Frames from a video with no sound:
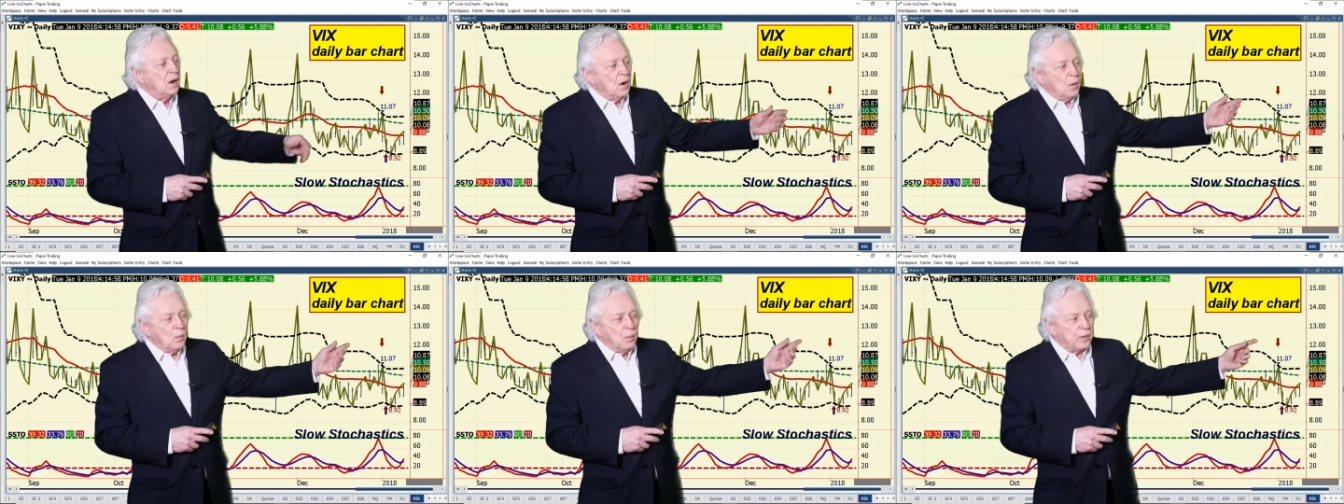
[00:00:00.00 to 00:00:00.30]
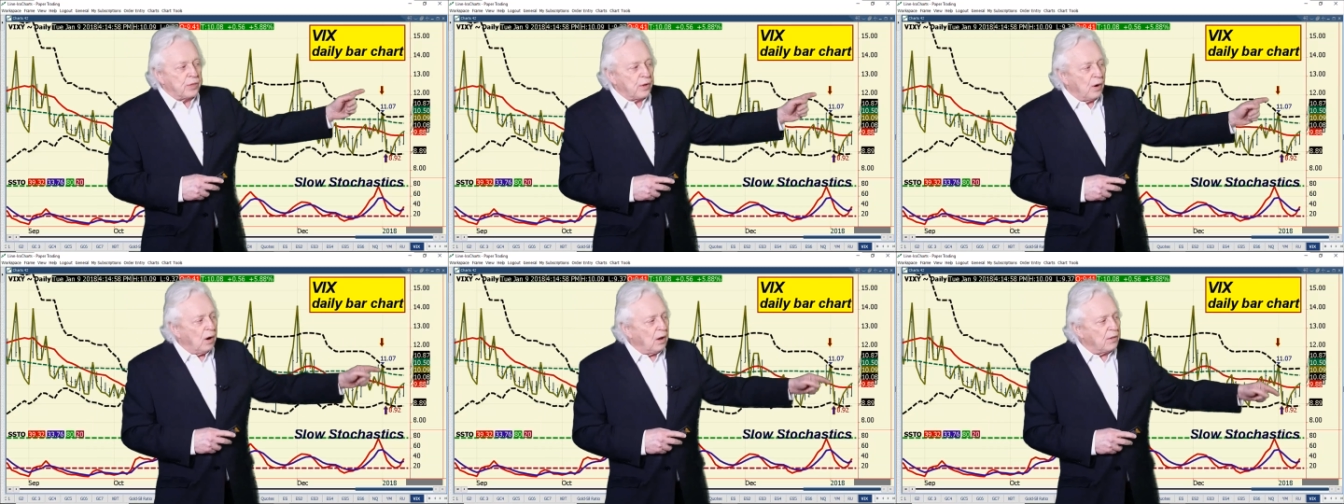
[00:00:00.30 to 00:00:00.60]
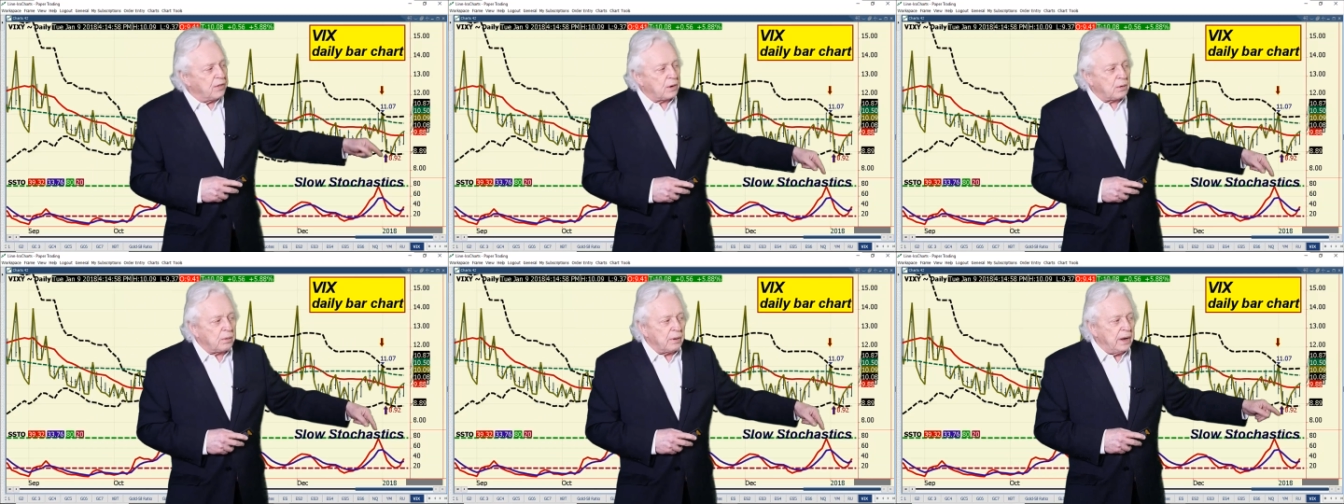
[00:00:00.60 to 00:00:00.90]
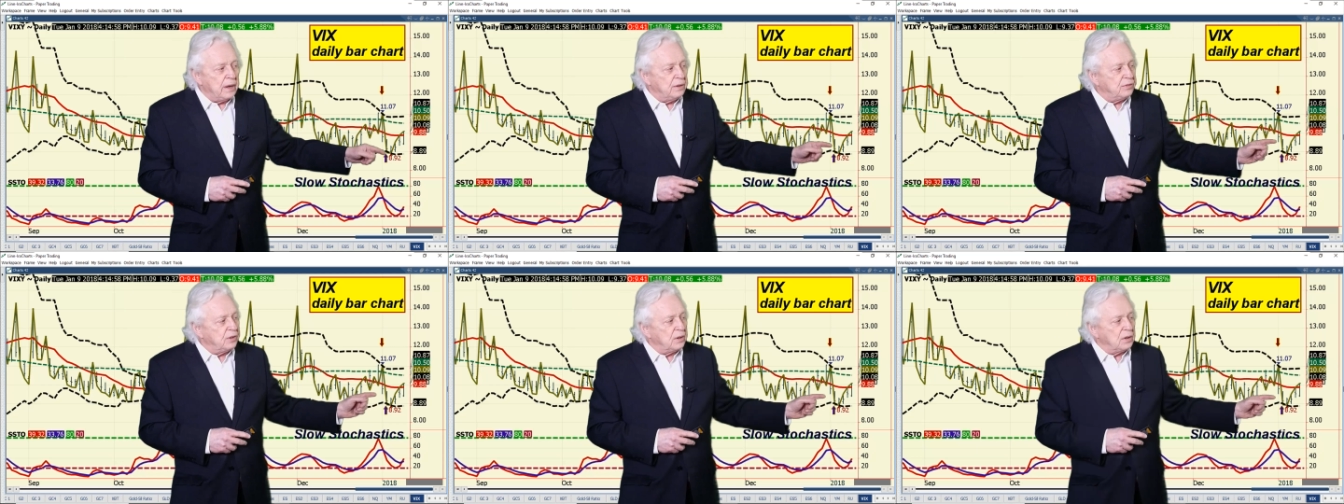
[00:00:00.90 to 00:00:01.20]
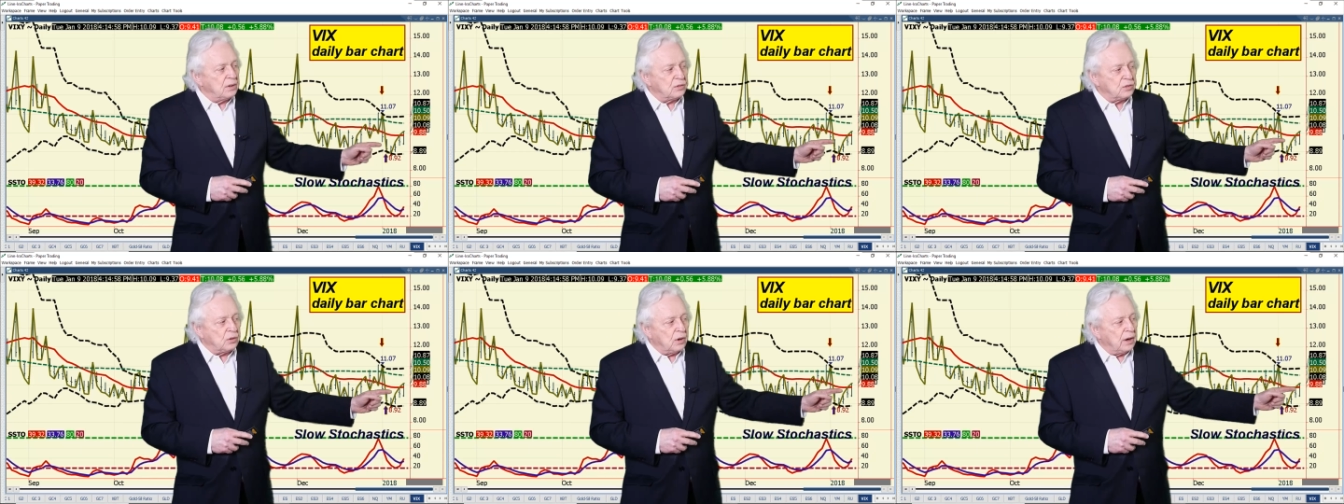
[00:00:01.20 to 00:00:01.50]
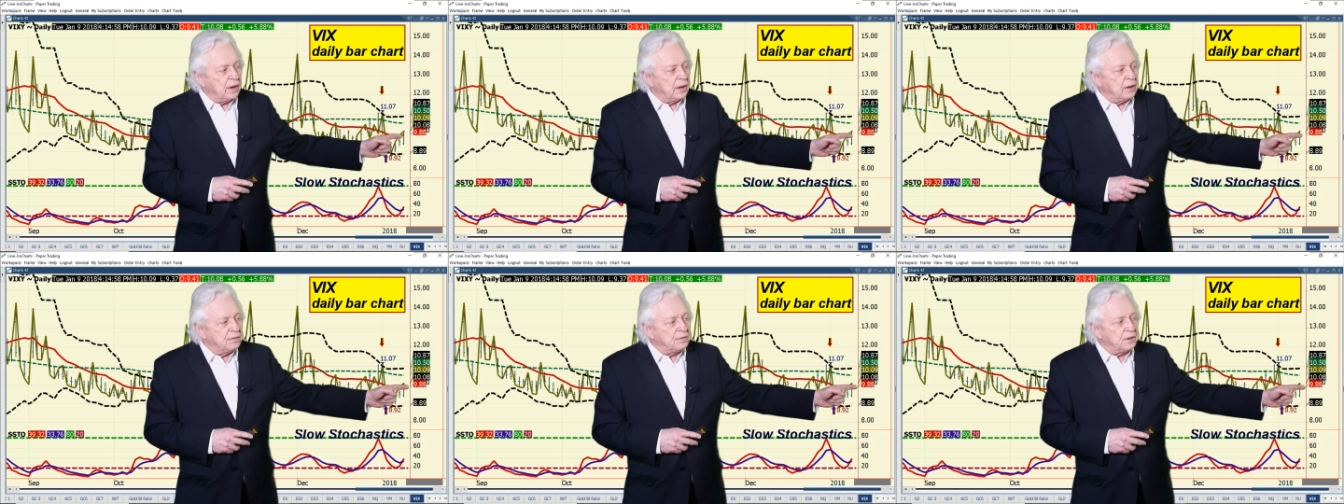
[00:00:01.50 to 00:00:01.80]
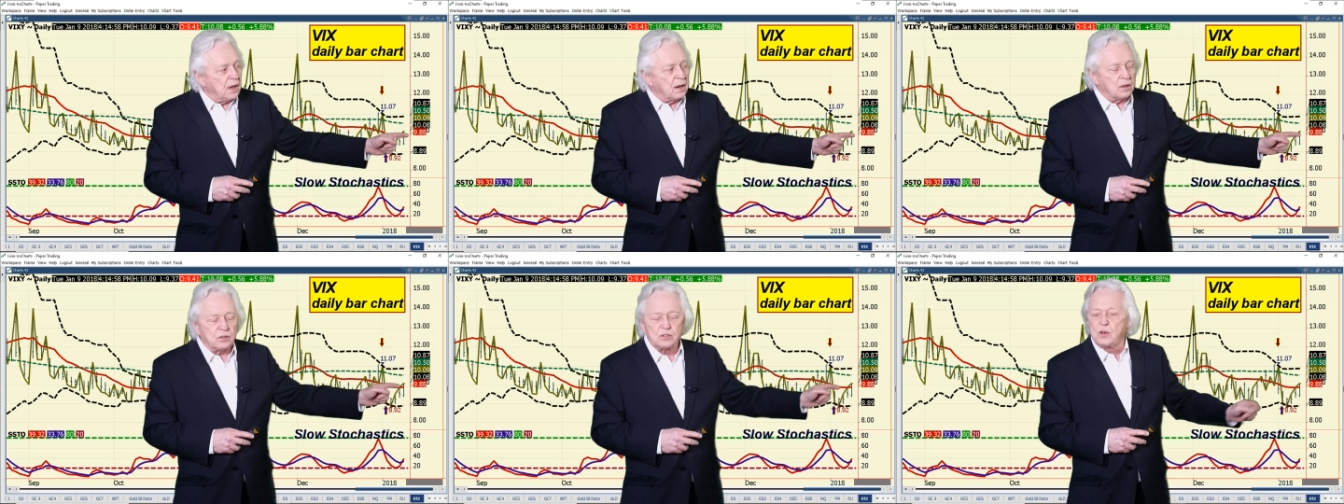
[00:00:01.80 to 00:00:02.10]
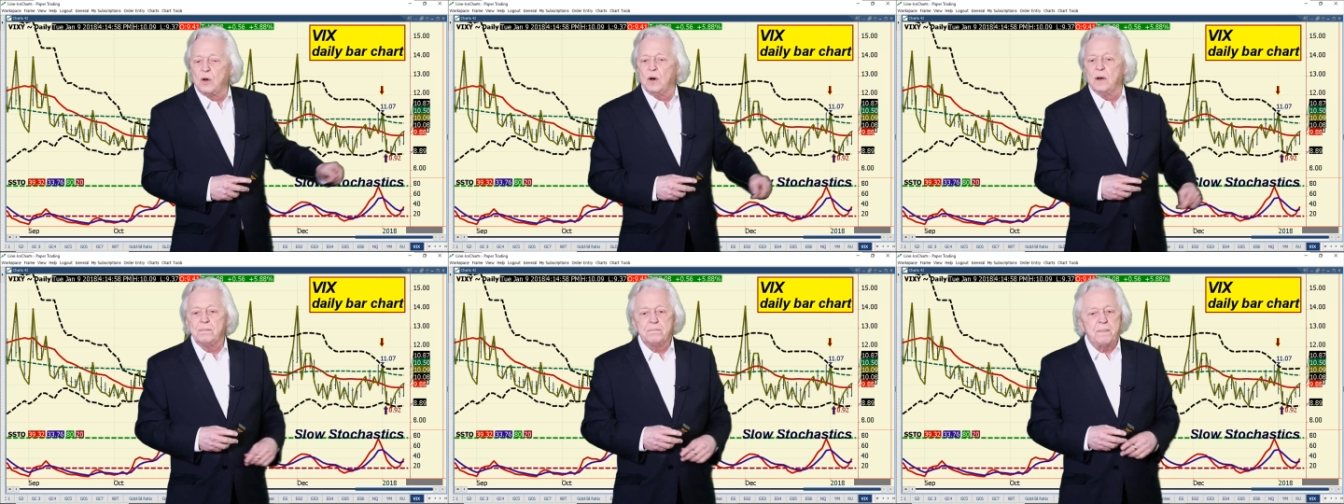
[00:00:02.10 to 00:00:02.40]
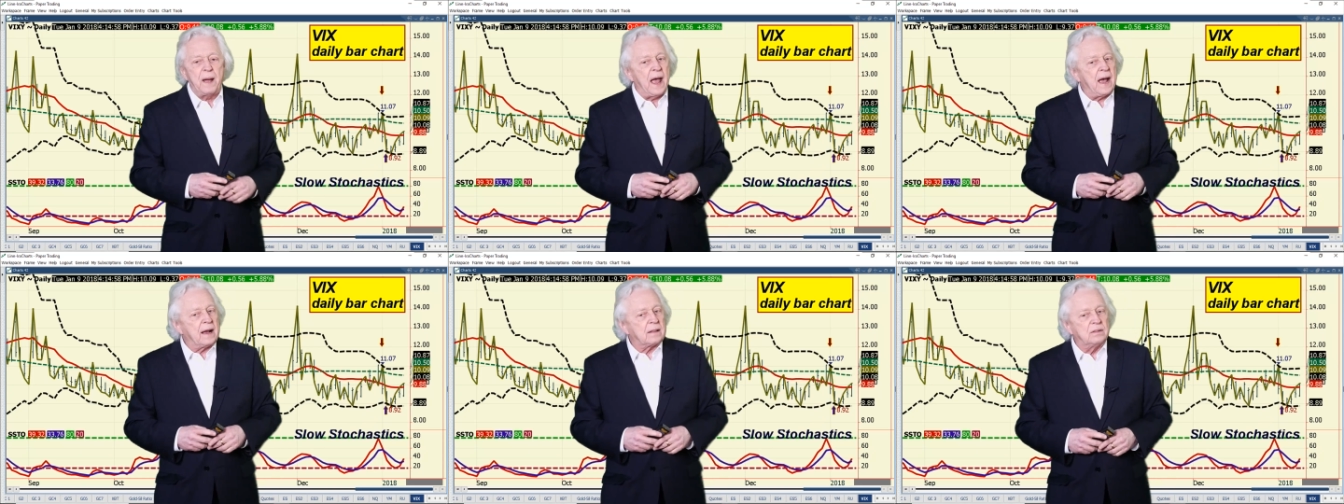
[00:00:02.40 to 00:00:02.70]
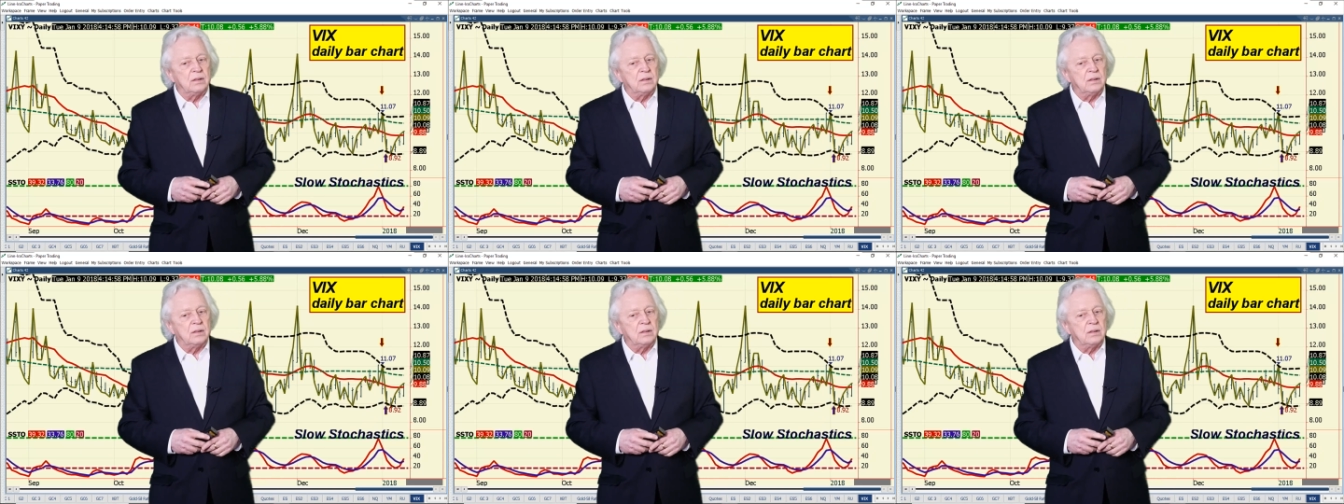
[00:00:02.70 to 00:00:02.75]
With all the craziness, all you've done is gone back